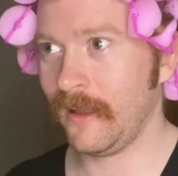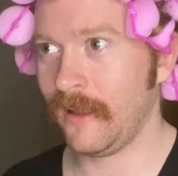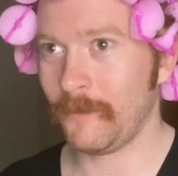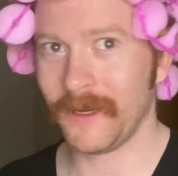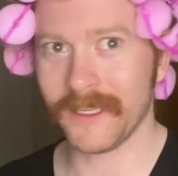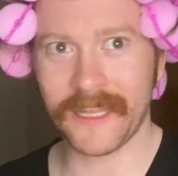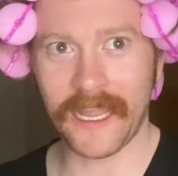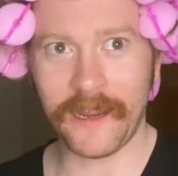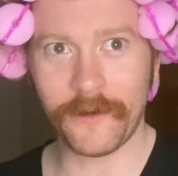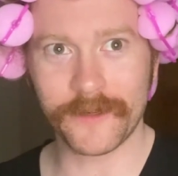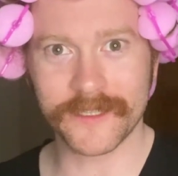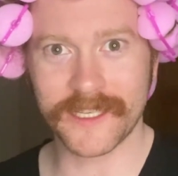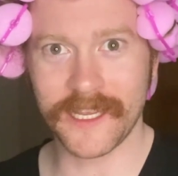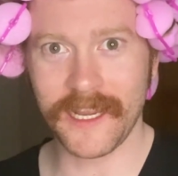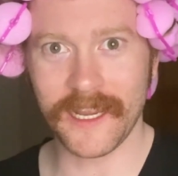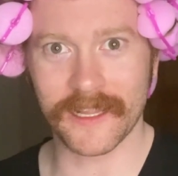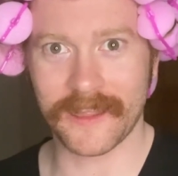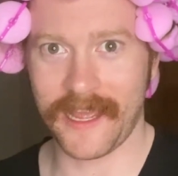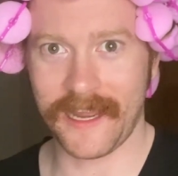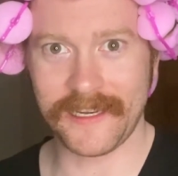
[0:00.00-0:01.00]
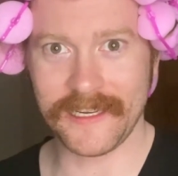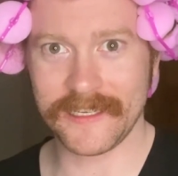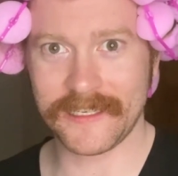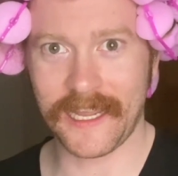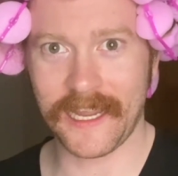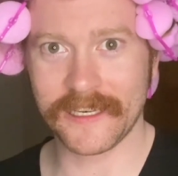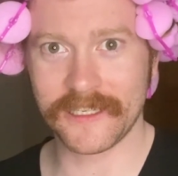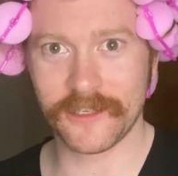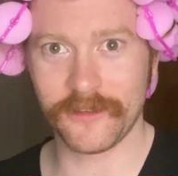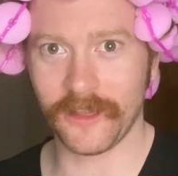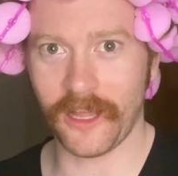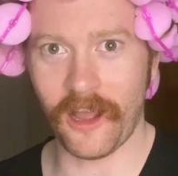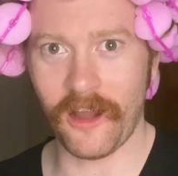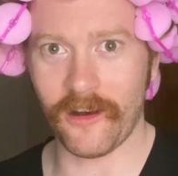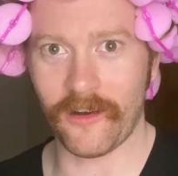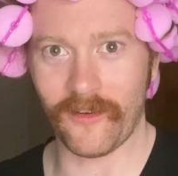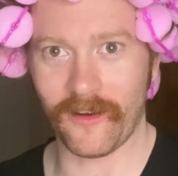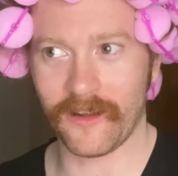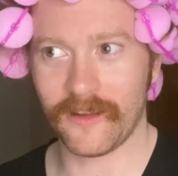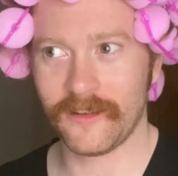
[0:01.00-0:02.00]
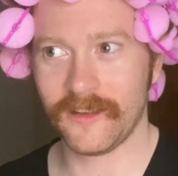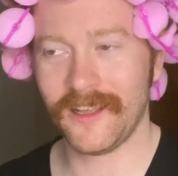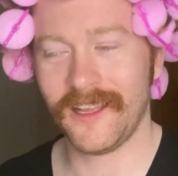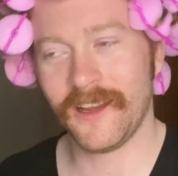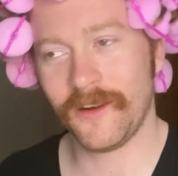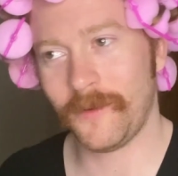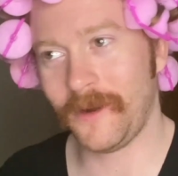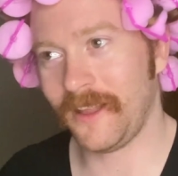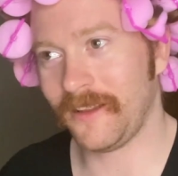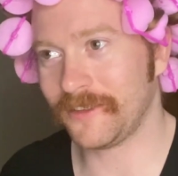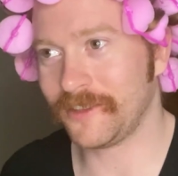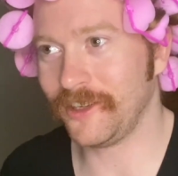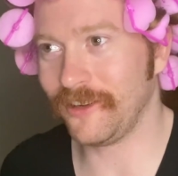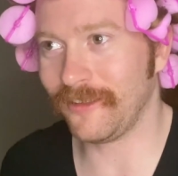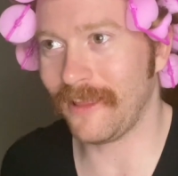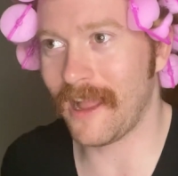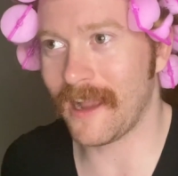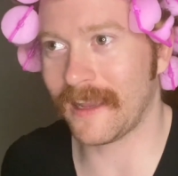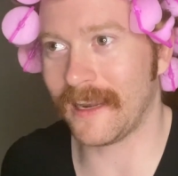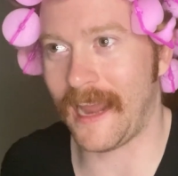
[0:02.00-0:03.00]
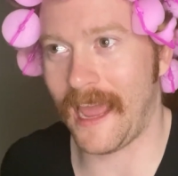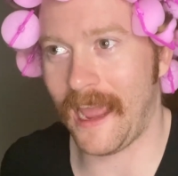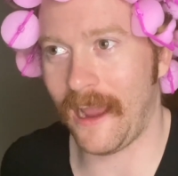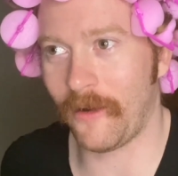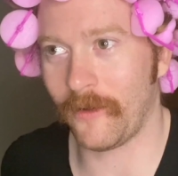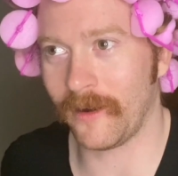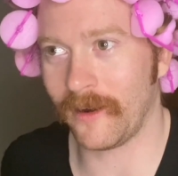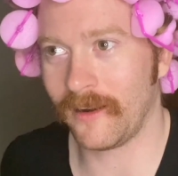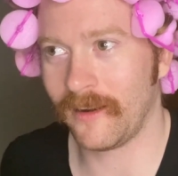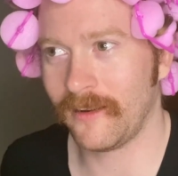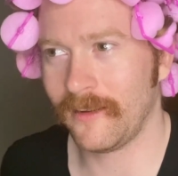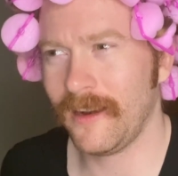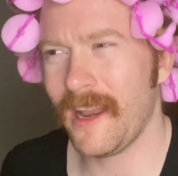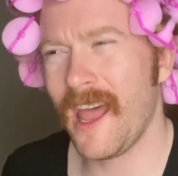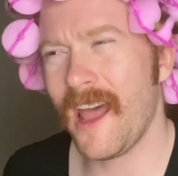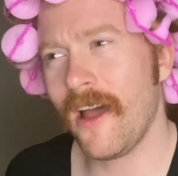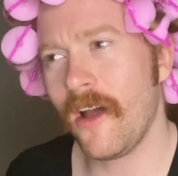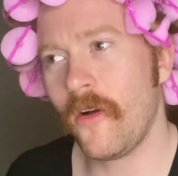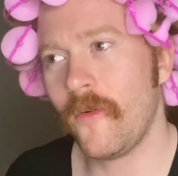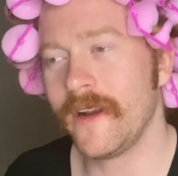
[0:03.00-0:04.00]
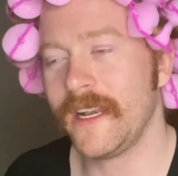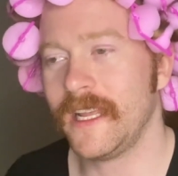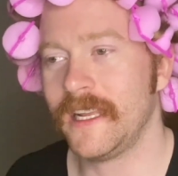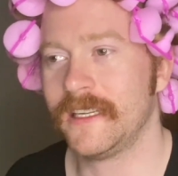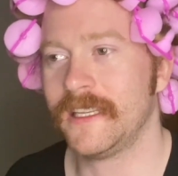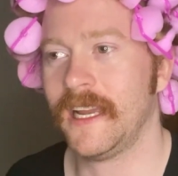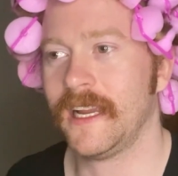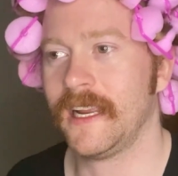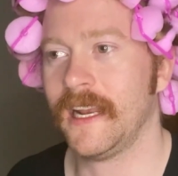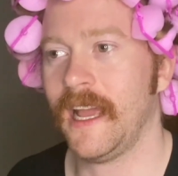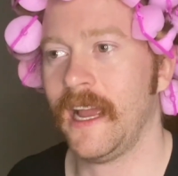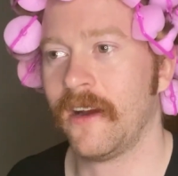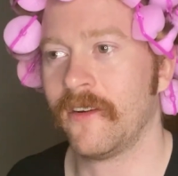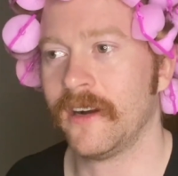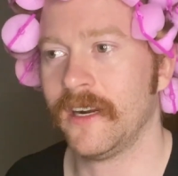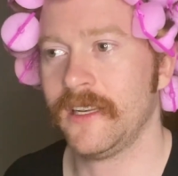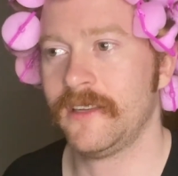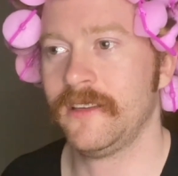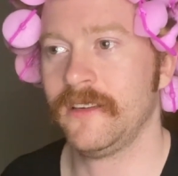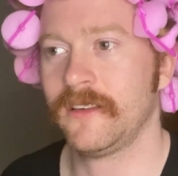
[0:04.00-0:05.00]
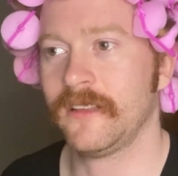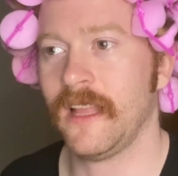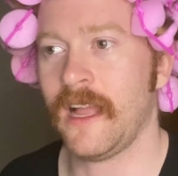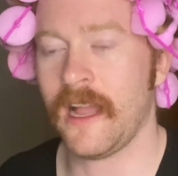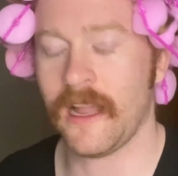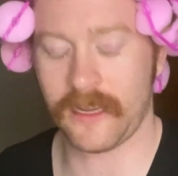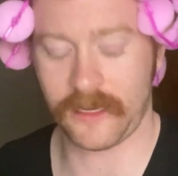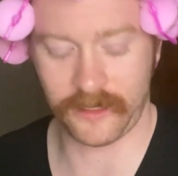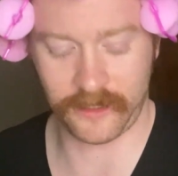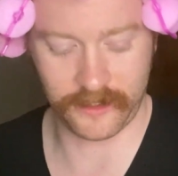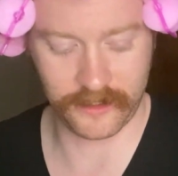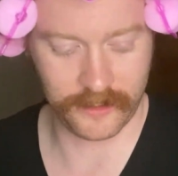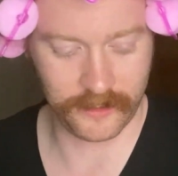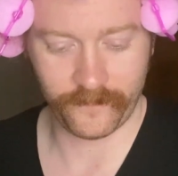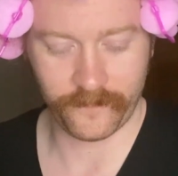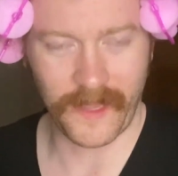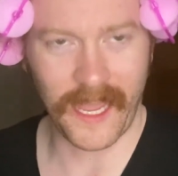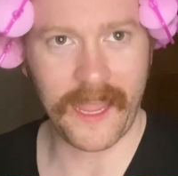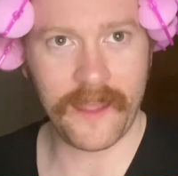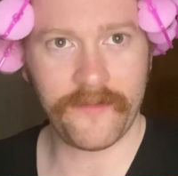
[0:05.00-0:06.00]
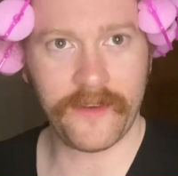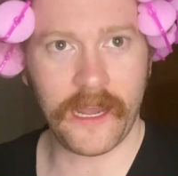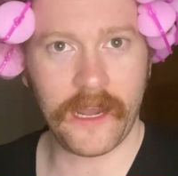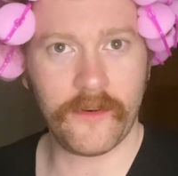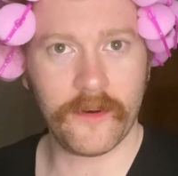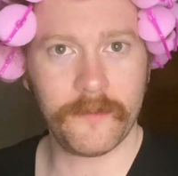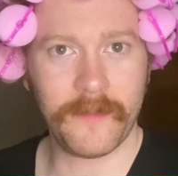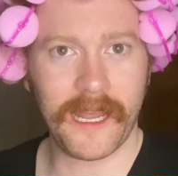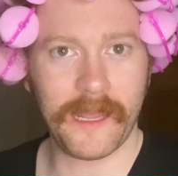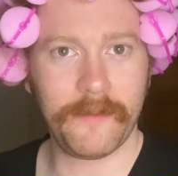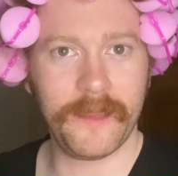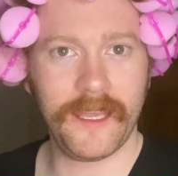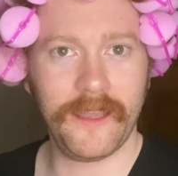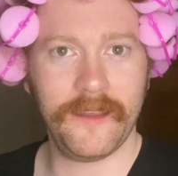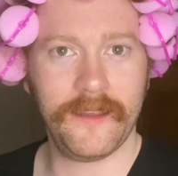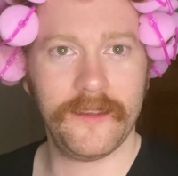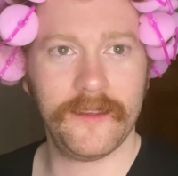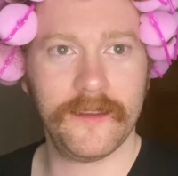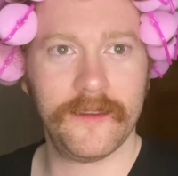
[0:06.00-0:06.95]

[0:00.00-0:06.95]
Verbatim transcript: But that was it. That didn't take too long. Well, it took like an hour. No, it didn't take an hour. It took like half hour maybe.